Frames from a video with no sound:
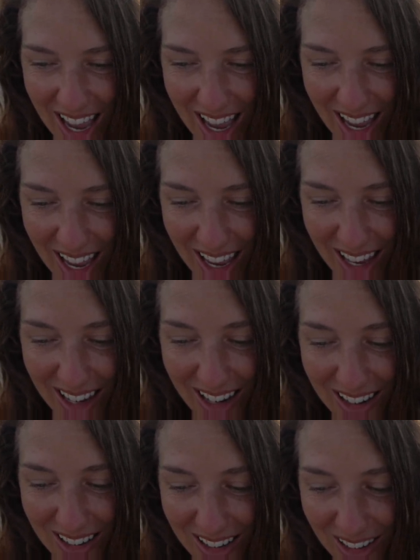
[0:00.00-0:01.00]

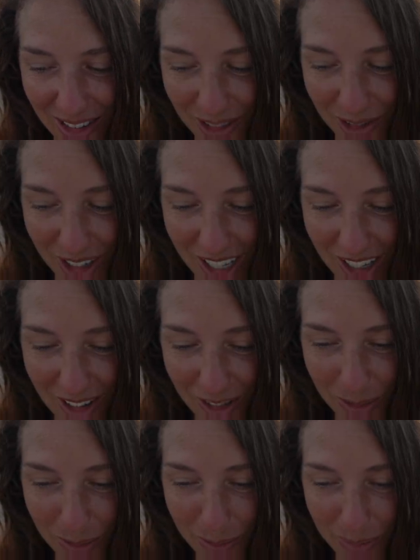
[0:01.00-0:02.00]
and
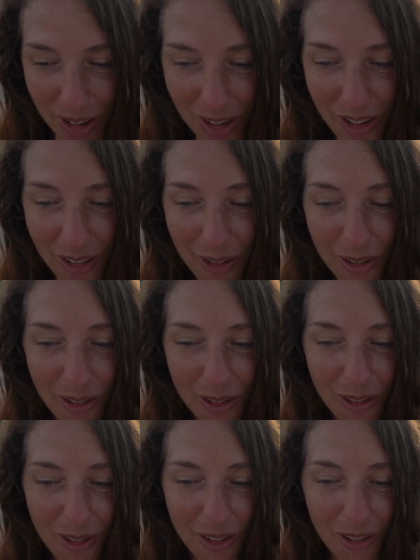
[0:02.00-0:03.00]
we've been
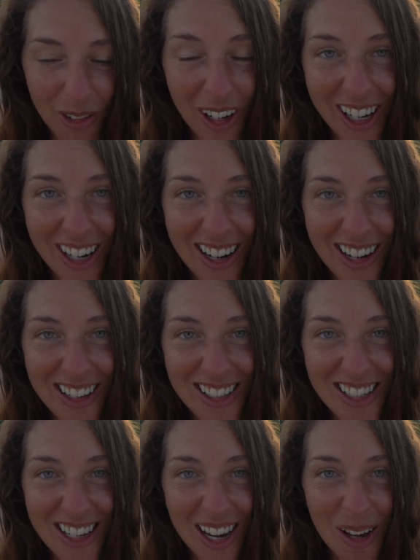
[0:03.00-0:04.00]
working
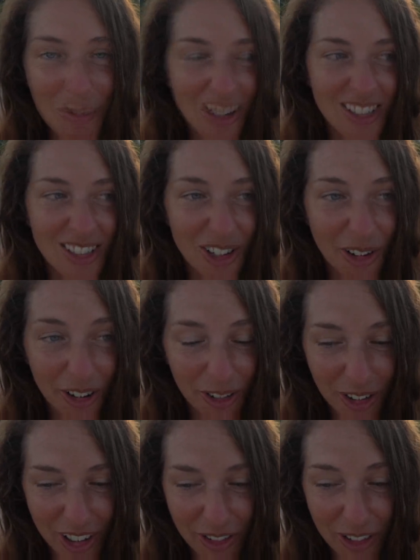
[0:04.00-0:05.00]
non-stop and just going
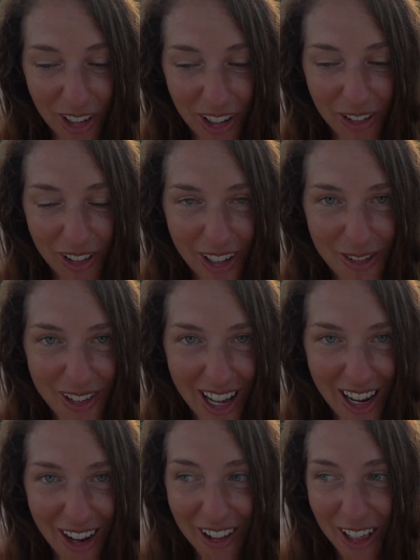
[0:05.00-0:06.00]
really really really
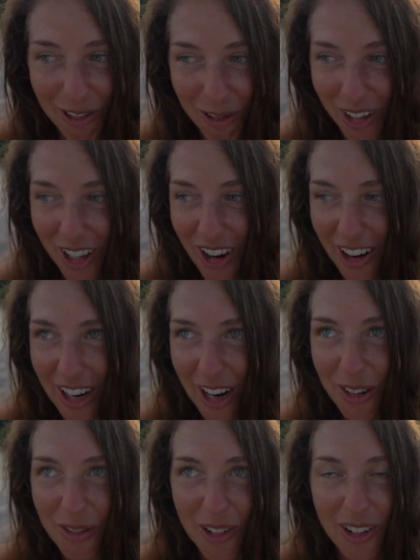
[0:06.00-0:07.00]
flat out, like really hard
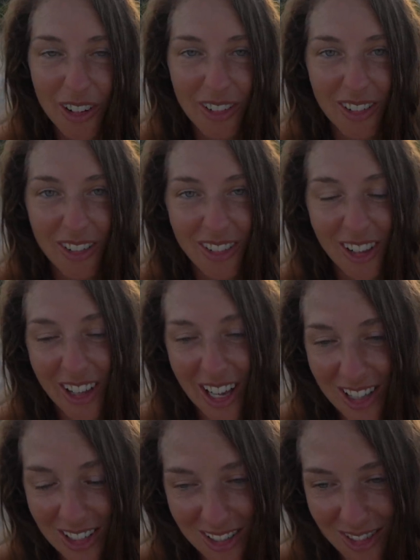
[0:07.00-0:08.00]
out for the
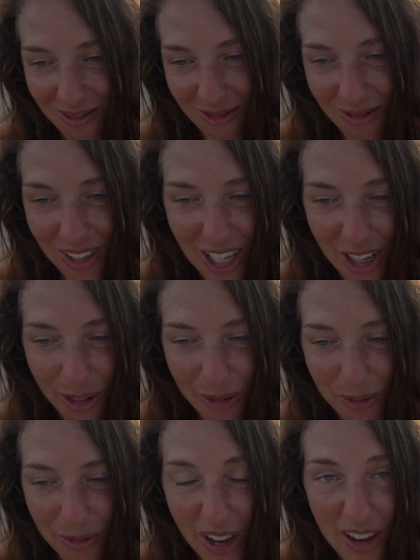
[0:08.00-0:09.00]
last, you know,
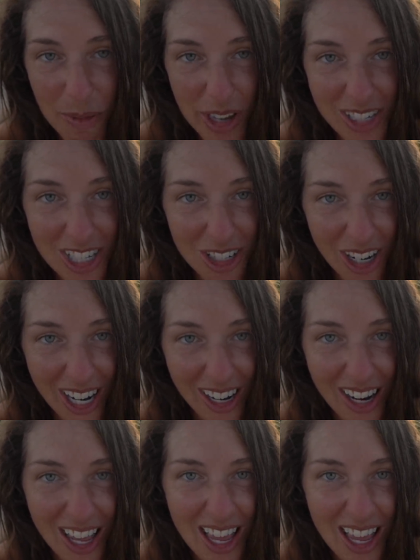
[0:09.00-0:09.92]
five months straight.